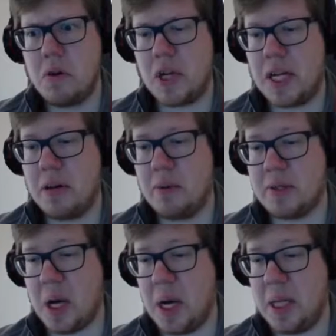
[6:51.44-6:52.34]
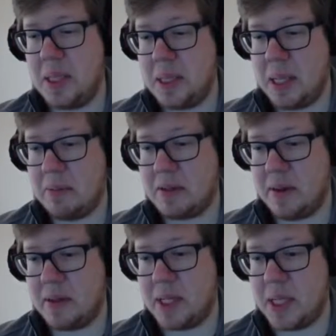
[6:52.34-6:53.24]
Okay, that was odd. That was
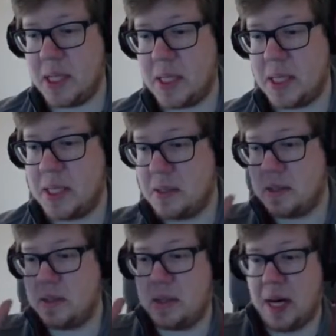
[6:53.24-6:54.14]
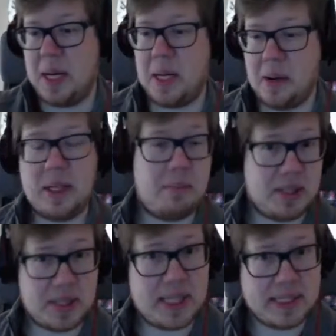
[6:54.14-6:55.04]
very cut on, I
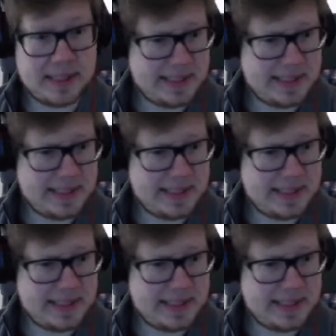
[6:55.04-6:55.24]
must say.